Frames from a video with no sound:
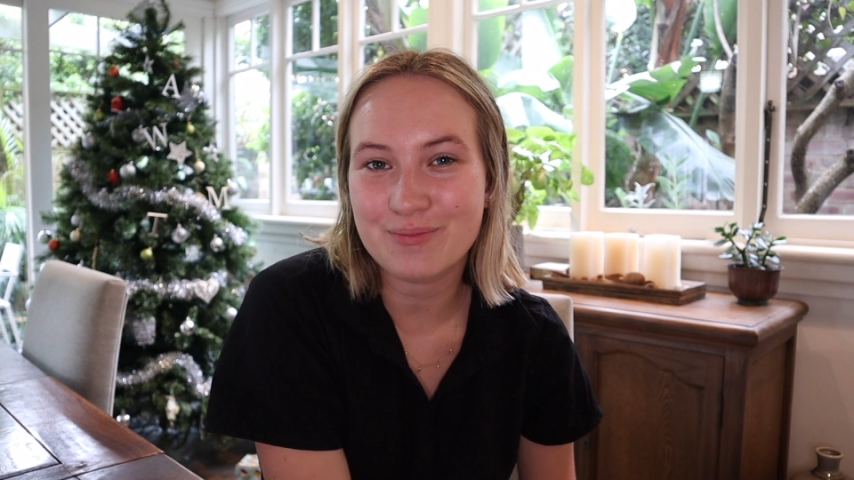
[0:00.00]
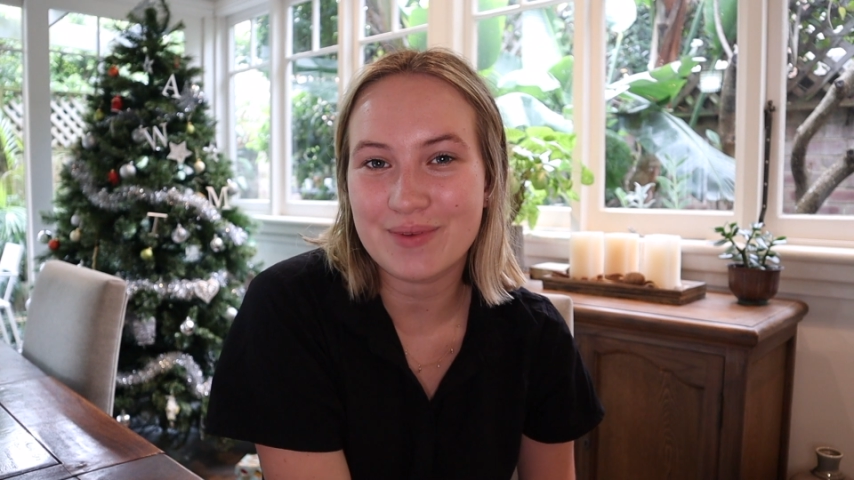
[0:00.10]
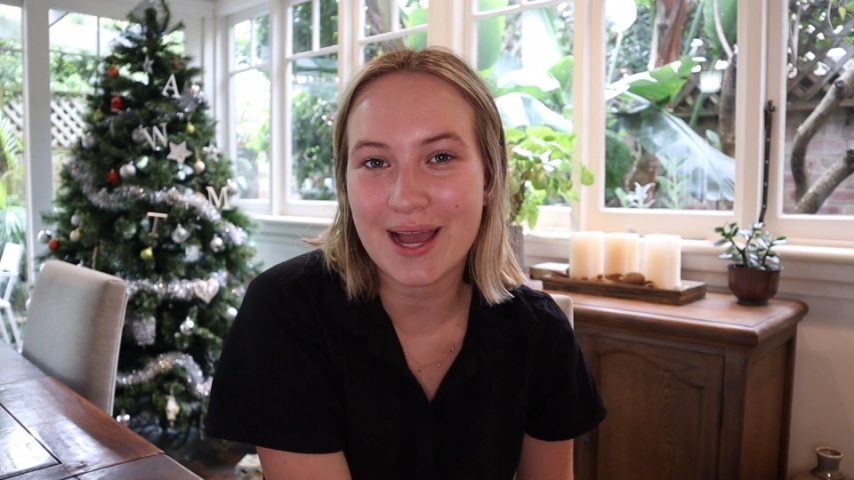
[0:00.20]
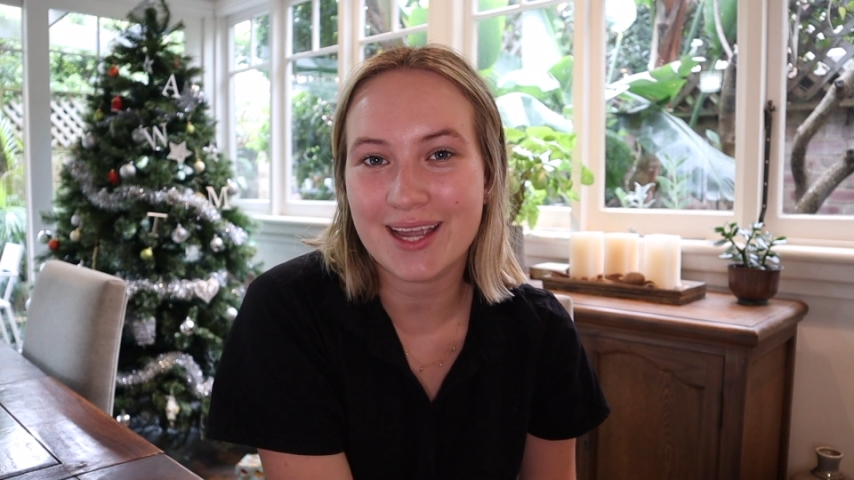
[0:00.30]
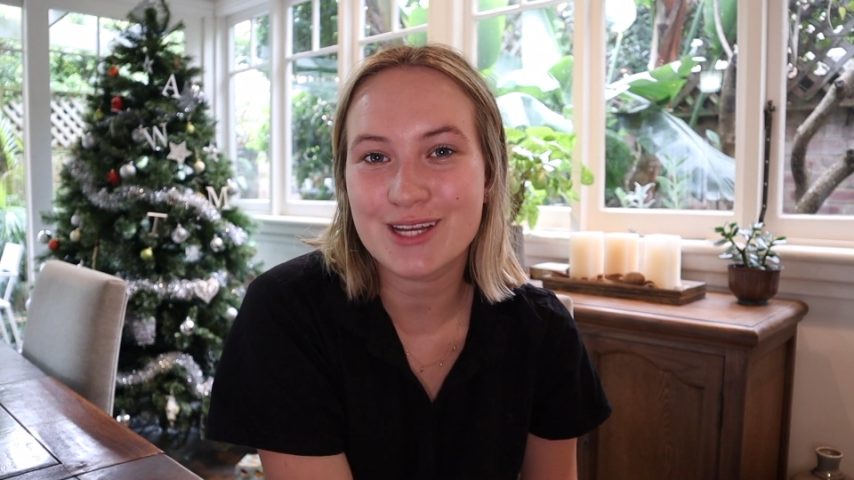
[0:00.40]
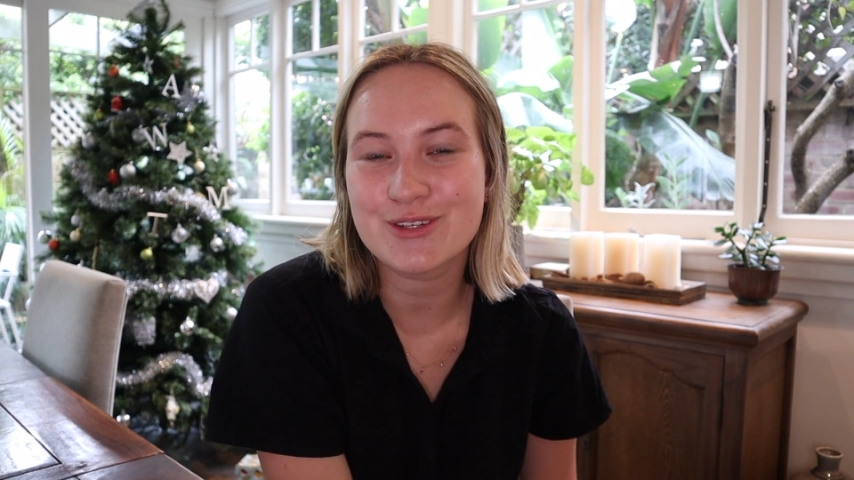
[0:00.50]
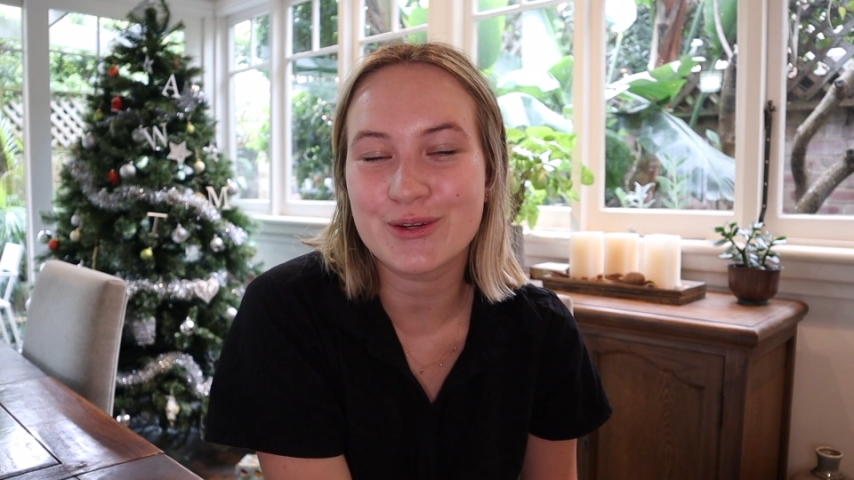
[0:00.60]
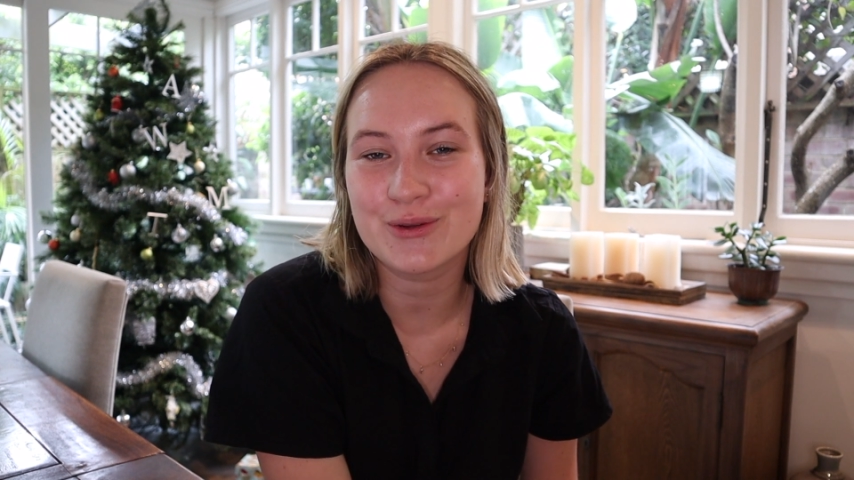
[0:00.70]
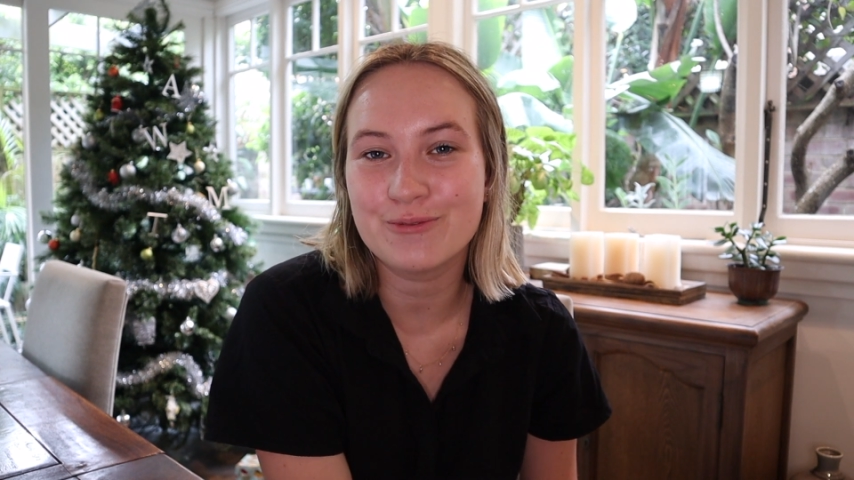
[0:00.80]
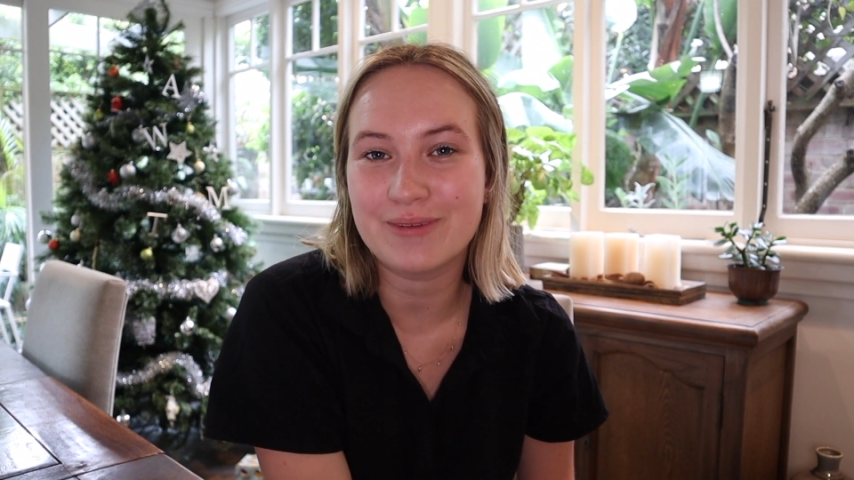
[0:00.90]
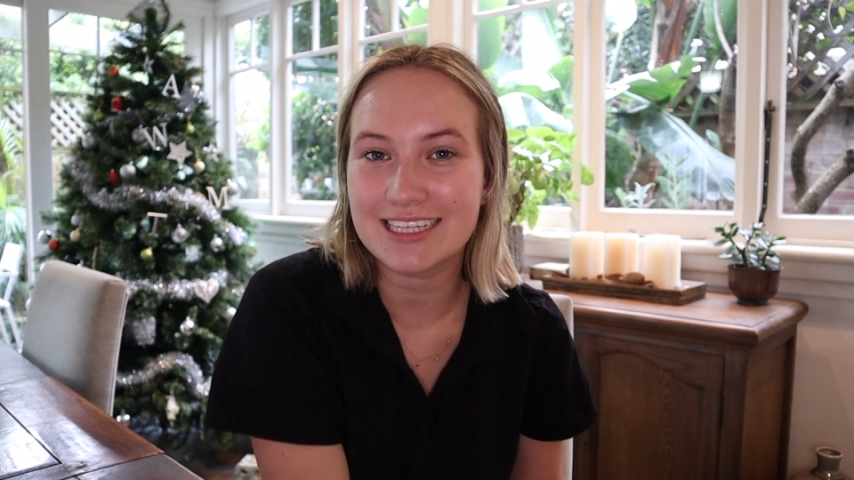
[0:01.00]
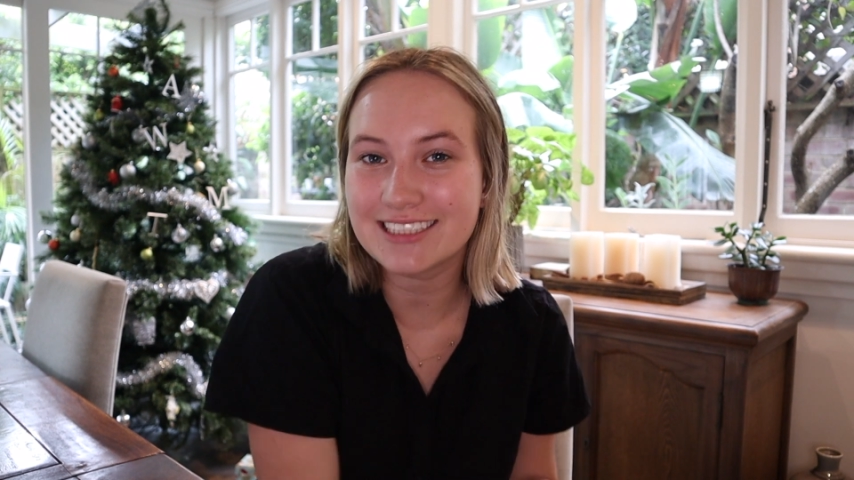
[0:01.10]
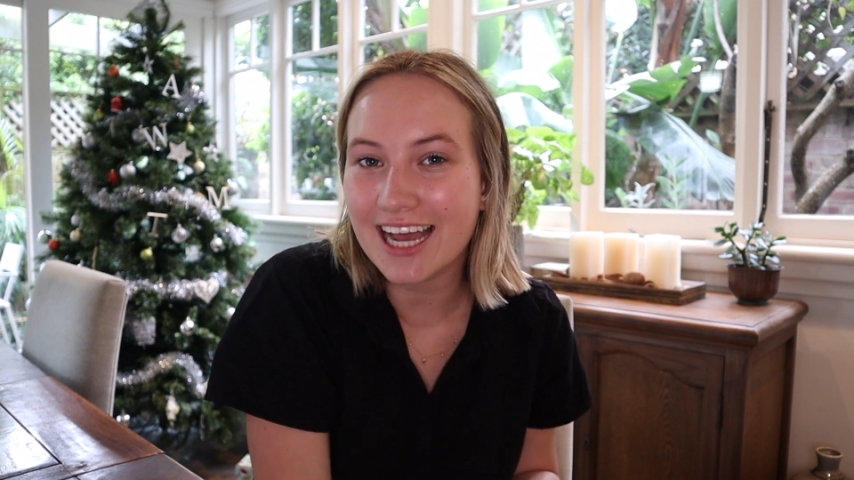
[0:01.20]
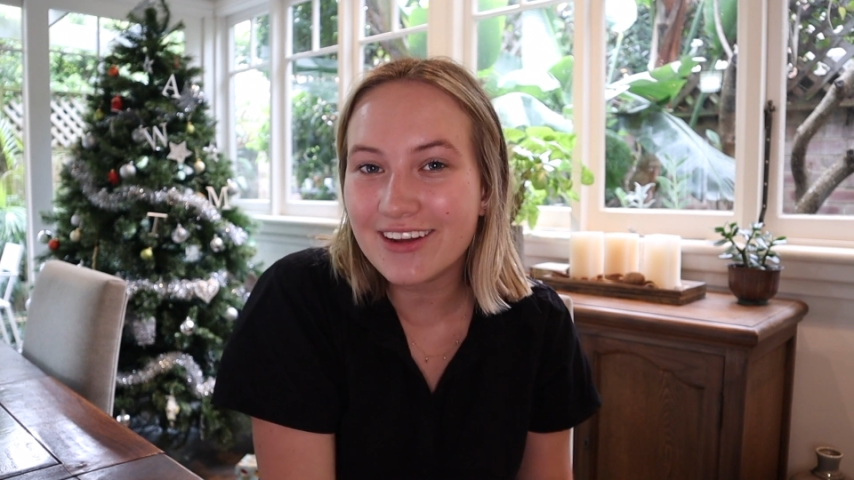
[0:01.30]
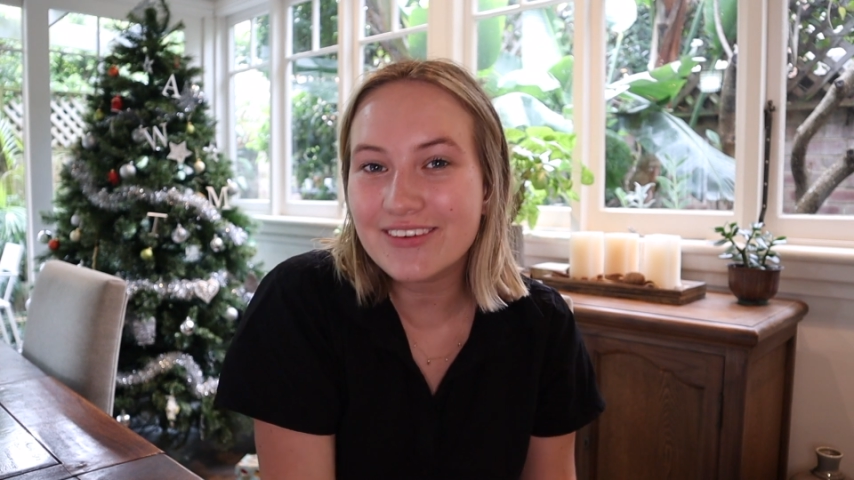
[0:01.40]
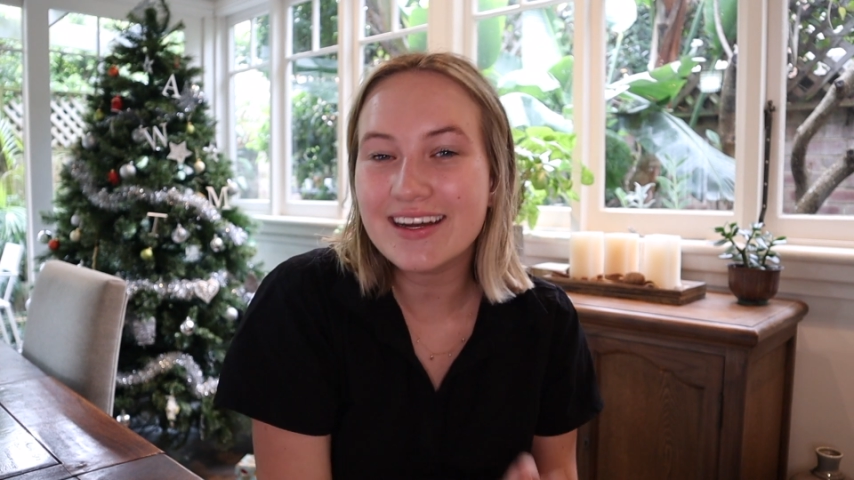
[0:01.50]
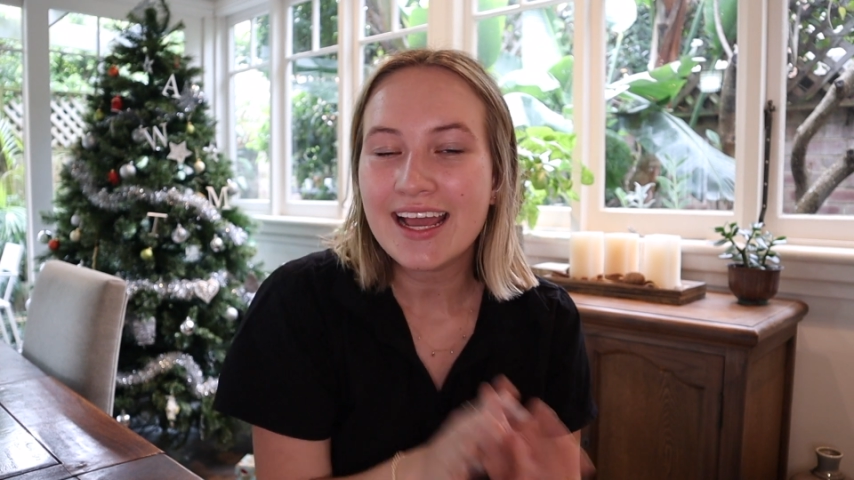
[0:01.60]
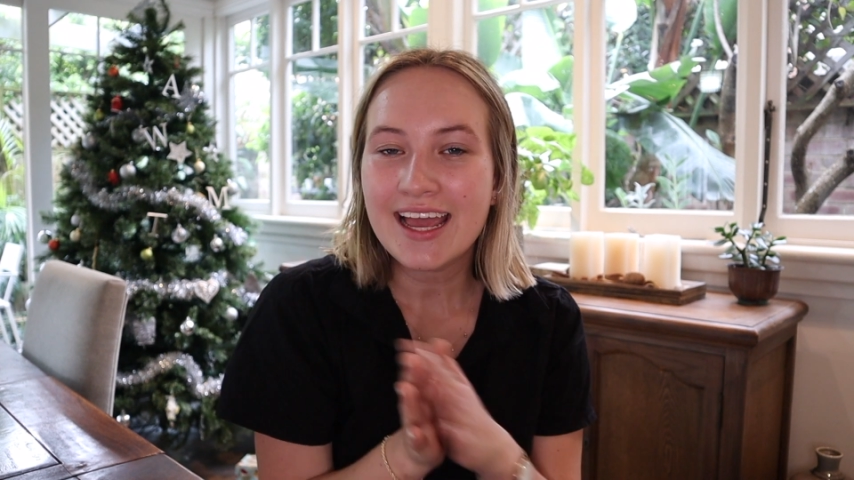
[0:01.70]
back to my channel.